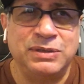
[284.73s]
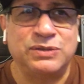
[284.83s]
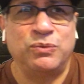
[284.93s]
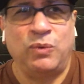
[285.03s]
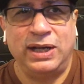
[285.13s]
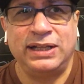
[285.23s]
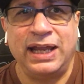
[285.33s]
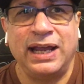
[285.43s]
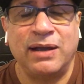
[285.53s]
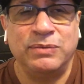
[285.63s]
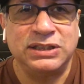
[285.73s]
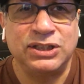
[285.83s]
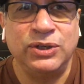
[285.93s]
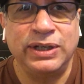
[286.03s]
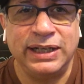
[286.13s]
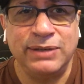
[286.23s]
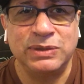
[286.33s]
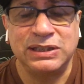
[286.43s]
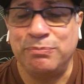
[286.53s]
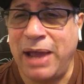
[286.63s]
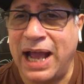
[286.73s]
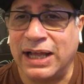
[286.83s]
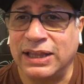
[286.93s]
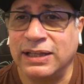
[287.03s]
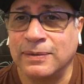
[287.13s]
was the one thing I was good in, was math.